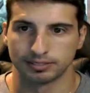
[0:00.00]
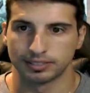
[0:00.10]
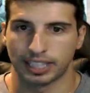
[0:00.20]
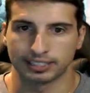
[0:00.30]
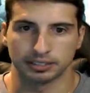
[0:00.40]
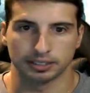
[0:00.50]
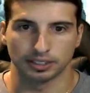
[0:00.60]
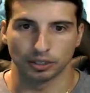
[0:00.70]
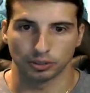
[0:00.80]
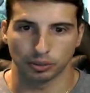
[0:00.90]
I seriously don't
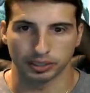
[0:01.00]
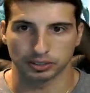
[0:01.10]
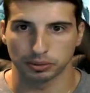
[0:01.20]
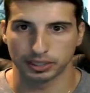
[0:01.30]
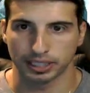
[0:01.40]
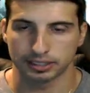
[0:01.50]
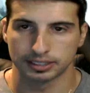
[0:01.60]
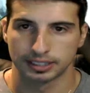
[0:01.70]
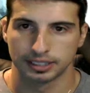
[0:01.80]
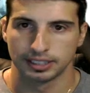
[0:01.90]
know why it's doing
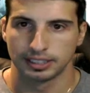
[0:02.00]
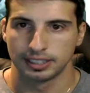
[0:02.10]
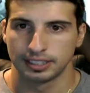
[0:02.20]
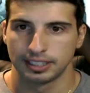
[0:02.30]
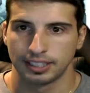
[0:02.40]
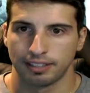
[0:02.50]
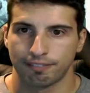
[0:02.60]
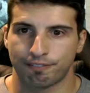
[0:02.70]
that.